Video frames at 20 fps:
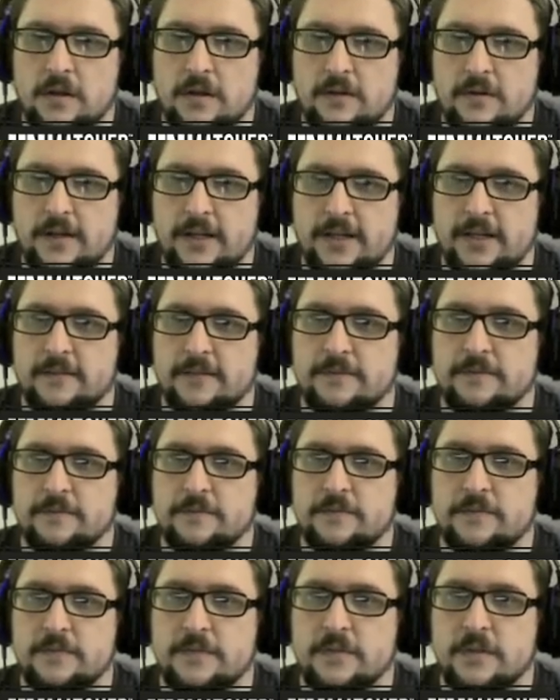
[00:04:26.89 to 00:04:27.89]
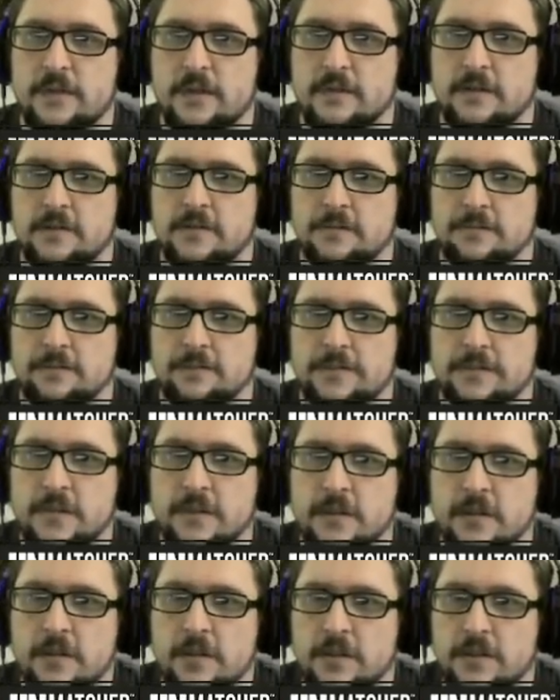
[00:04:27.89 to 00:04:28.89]
All right, awesome.
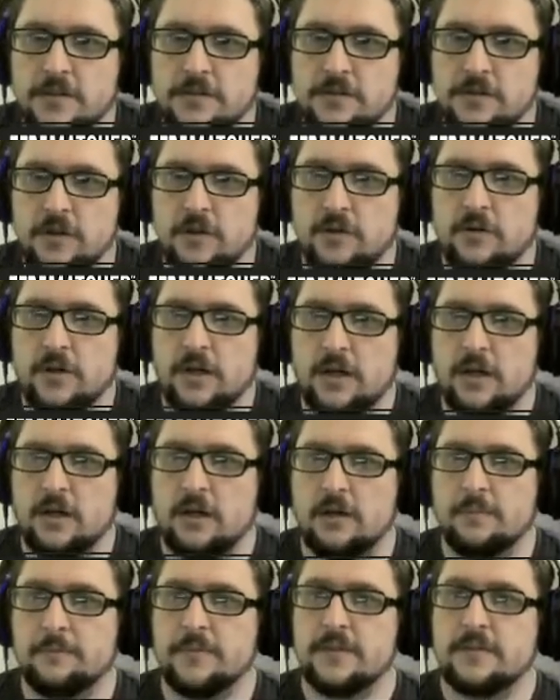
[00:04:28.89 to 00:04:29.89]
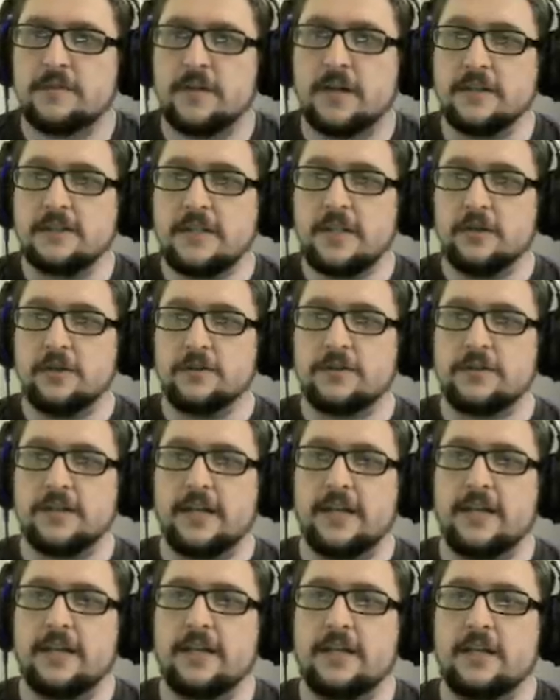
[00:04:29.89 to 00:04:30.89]
So Don
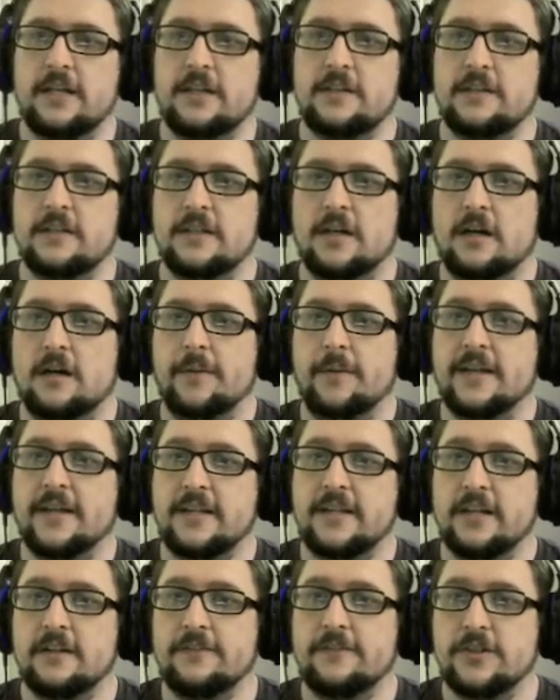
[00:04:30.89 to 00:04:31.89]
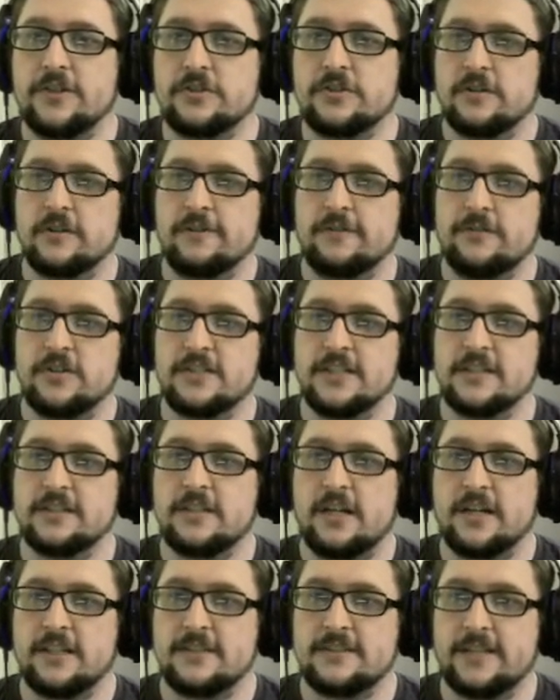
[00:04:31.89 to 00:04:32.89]
Quixote, he at the end of your turn, if you
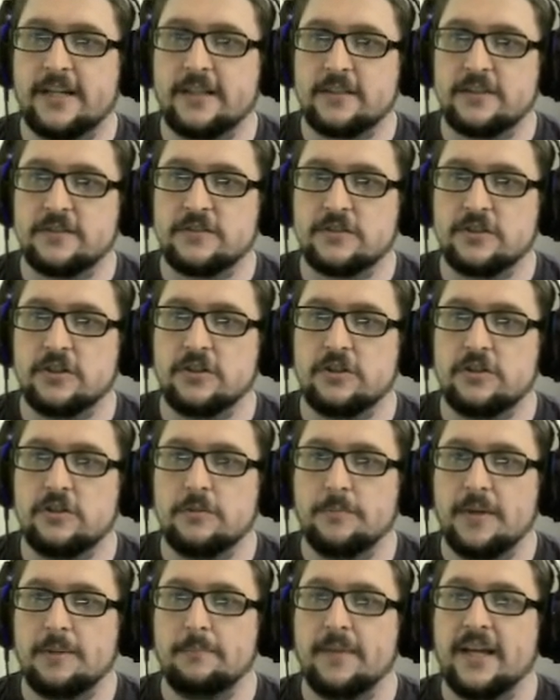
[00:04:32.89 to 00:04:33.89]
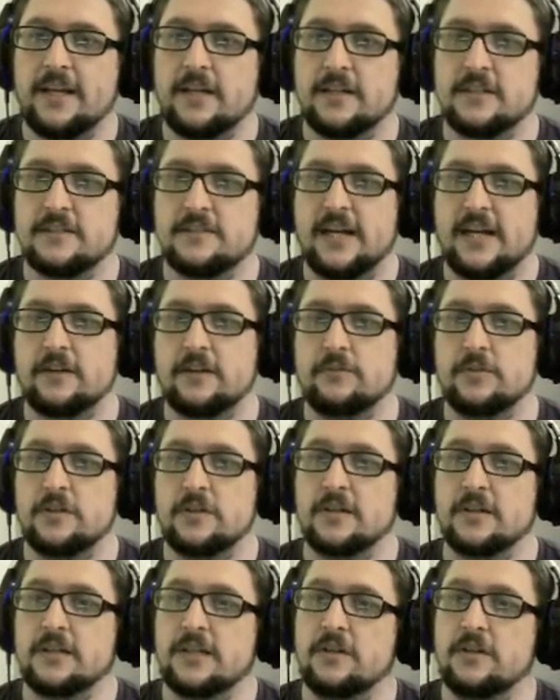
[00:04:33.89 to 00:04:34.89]
did not attack this turn, you may make an attack with
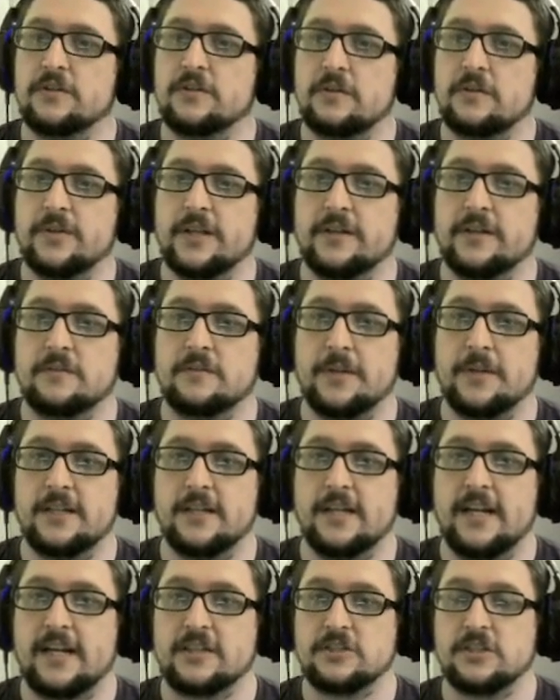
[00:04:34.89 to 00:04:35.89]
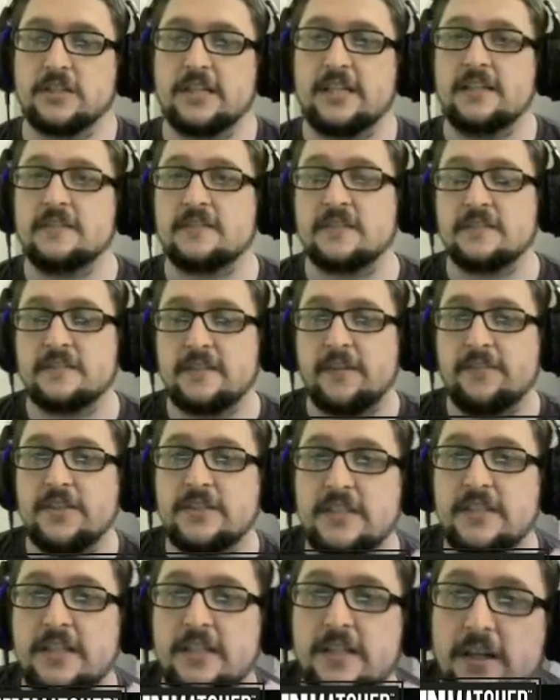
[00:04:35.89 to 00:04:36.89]
Don Quixote without spending an action. He is a
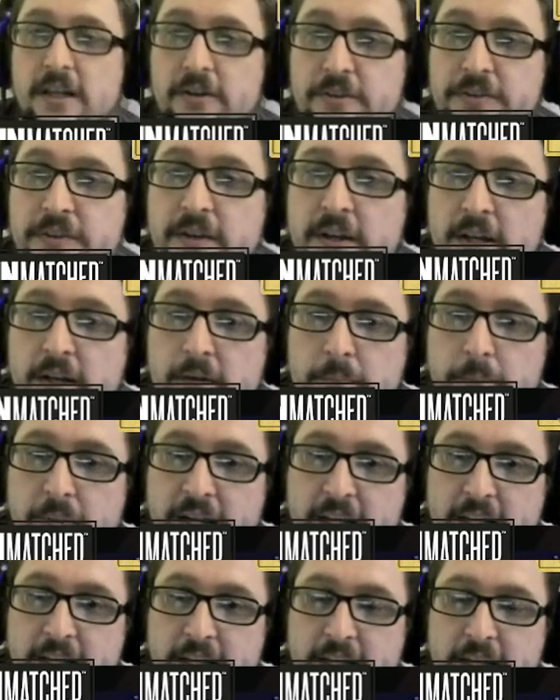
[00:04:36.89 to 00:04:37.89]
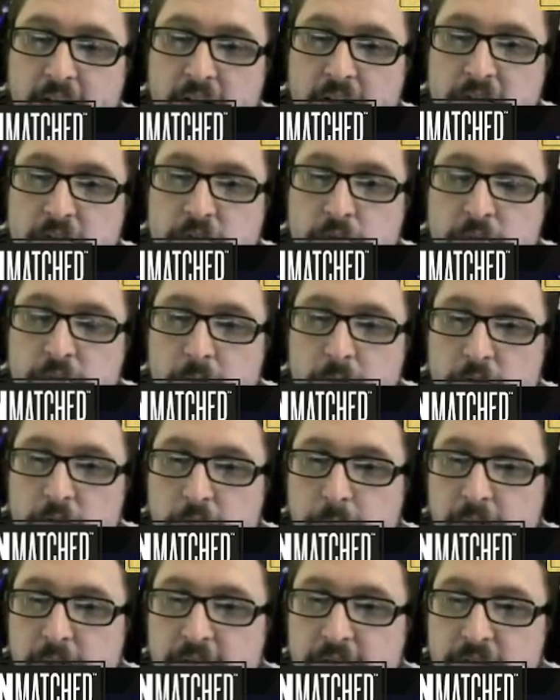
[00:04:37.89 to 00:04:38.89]
17 health melee character with a
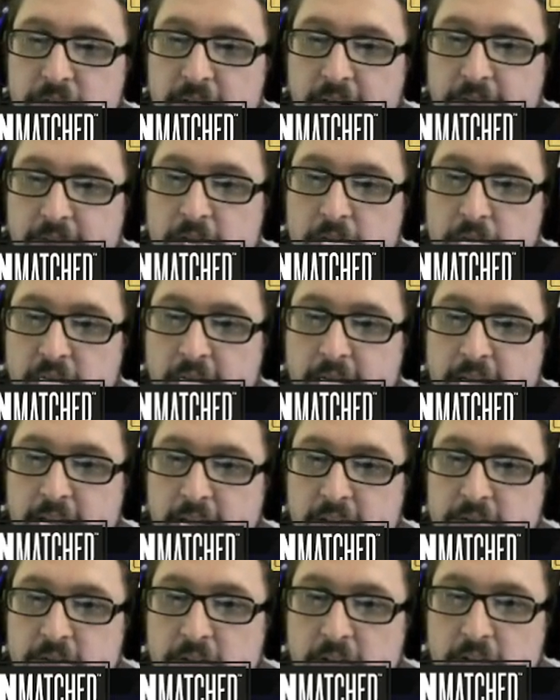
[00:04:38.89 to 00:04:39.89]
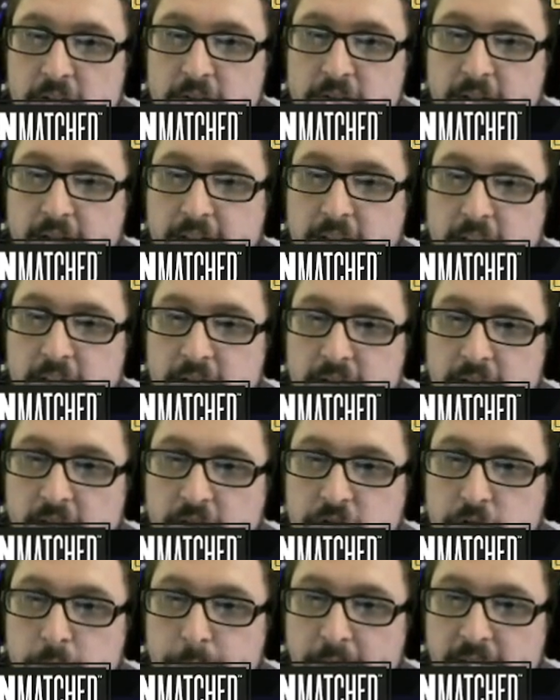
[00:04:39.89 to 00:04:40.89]
movement of 7, and he has a sidekick
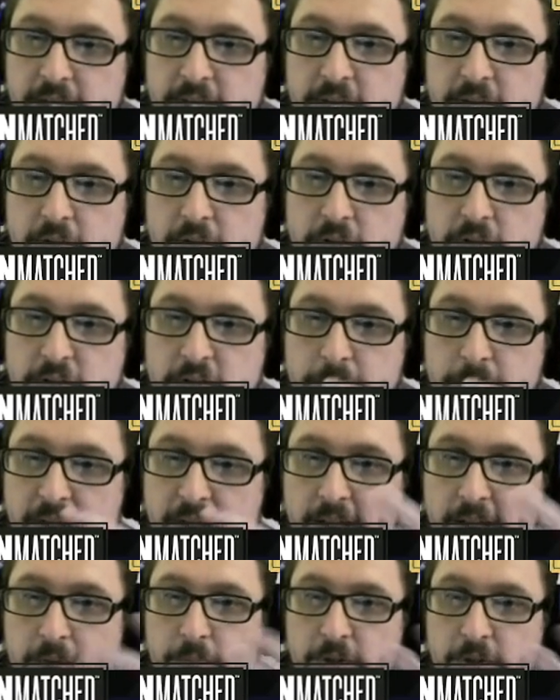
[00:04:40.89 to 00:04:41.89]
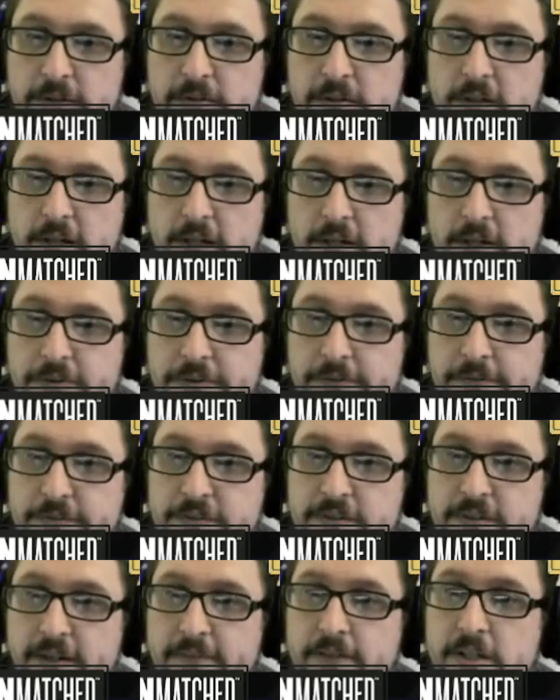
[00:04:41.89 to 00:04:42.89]
Sancho Panza, which is melee with a health of
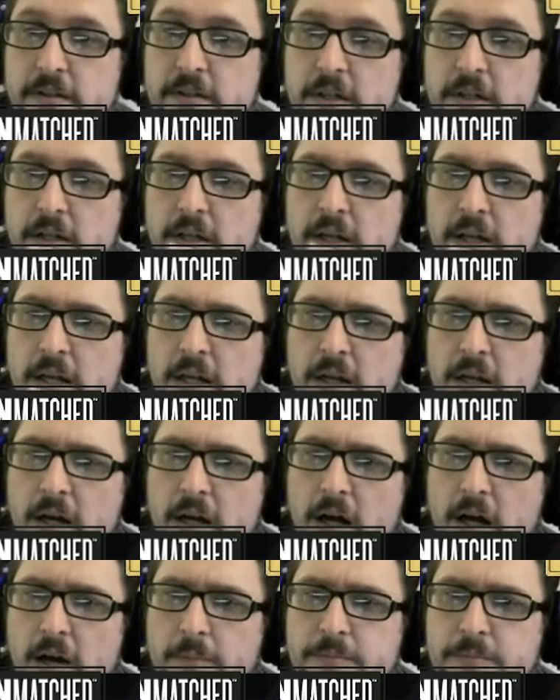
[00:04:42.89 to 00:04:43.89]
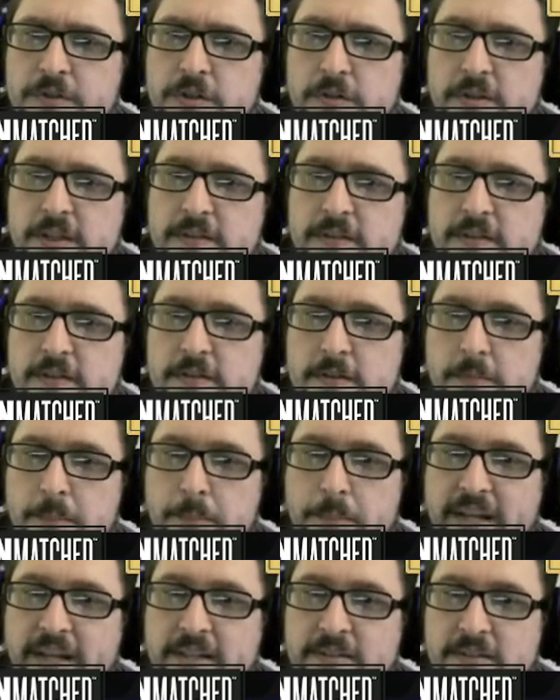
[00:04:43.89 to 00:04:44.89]
7. So this is
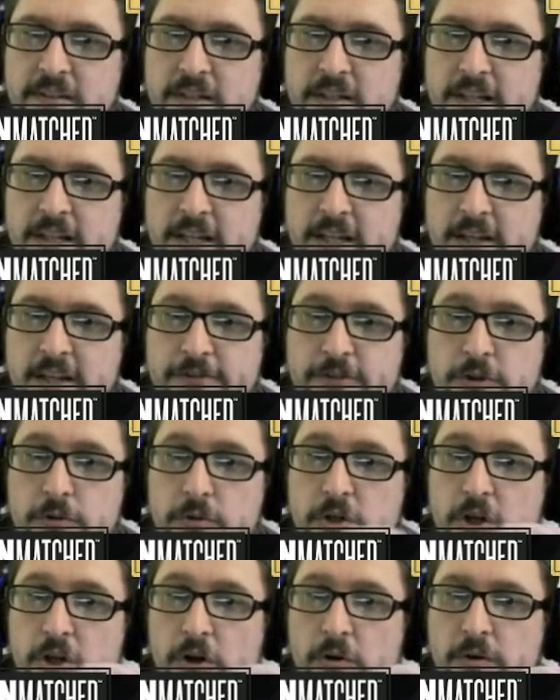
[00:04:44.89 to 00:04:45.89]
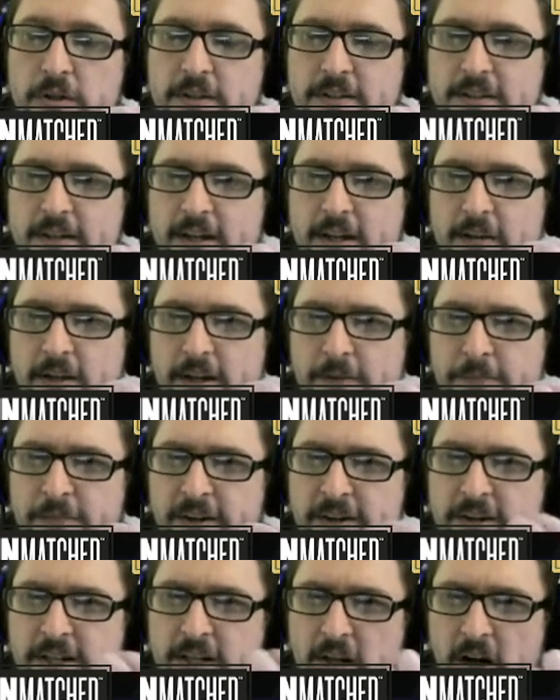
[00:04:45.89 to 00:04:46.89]
basically, if you go, a
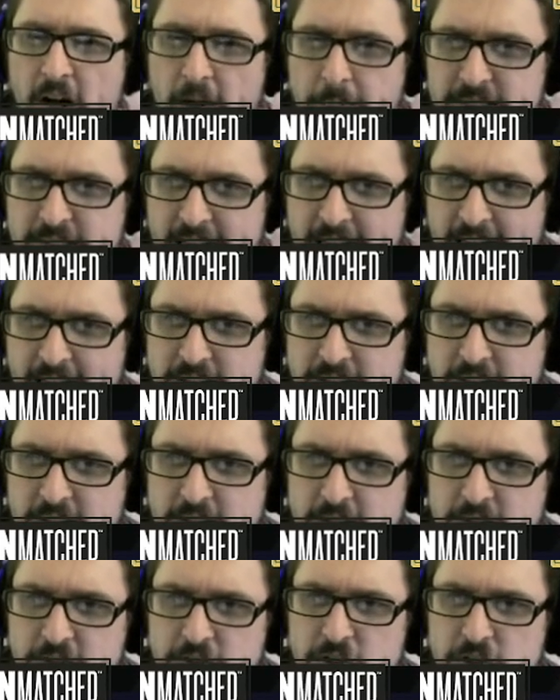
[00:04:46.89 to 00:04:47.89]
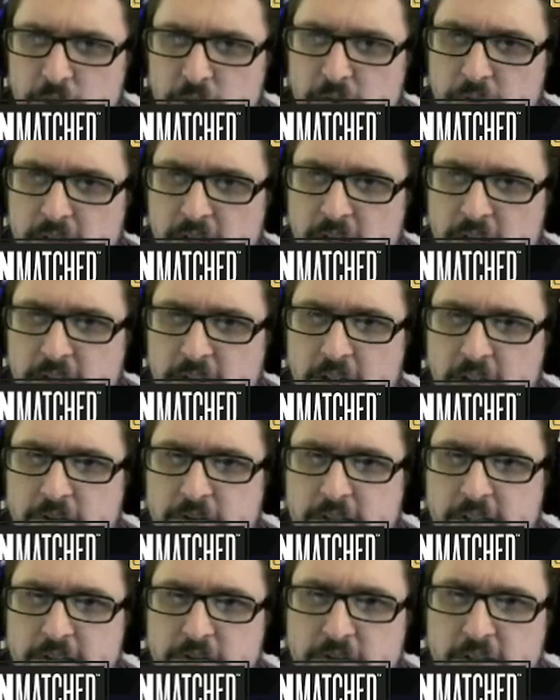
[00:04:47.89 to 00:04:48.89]
very common tactic to do with Don
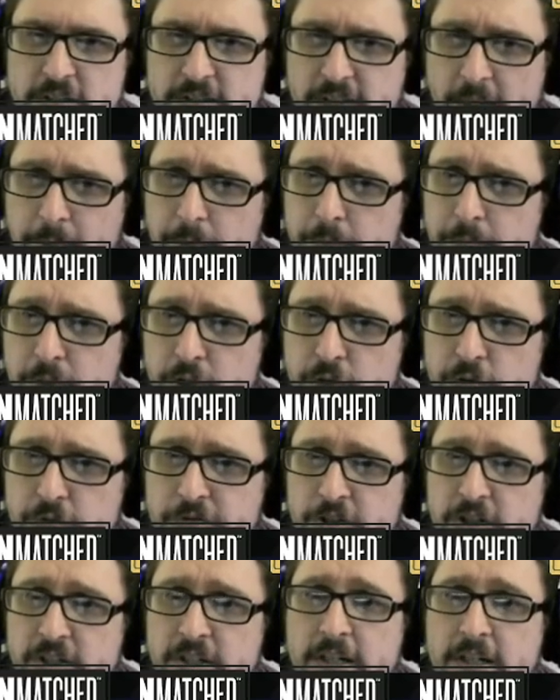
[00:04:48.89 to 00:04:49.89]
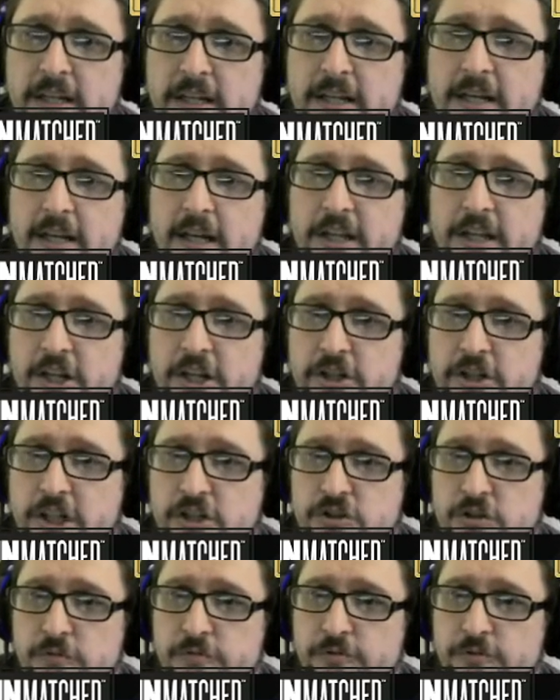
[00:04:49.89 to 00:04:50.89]
Quixote is the double maneuver, and then you
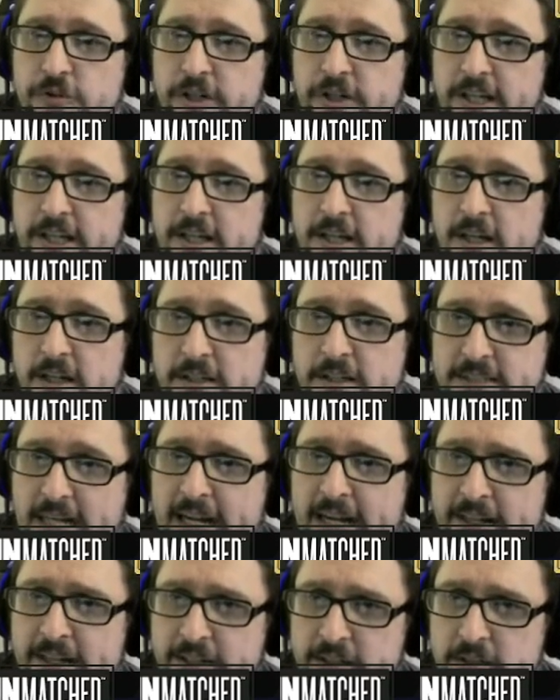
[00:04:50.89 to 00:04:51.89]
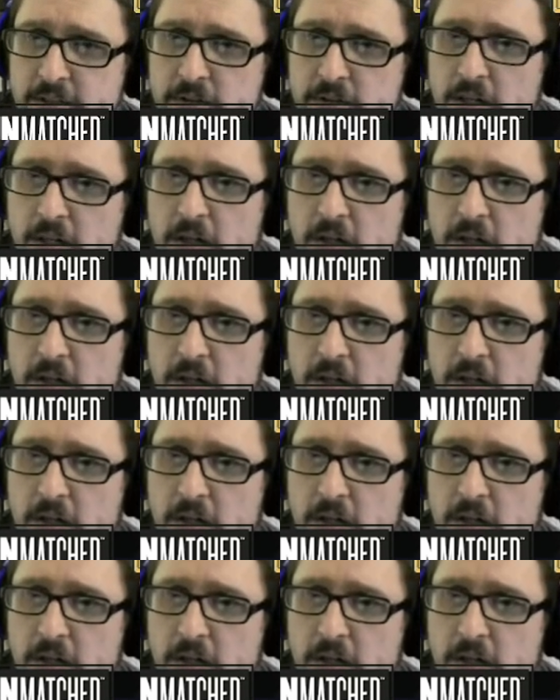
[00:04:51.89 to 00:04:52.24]
get your free attack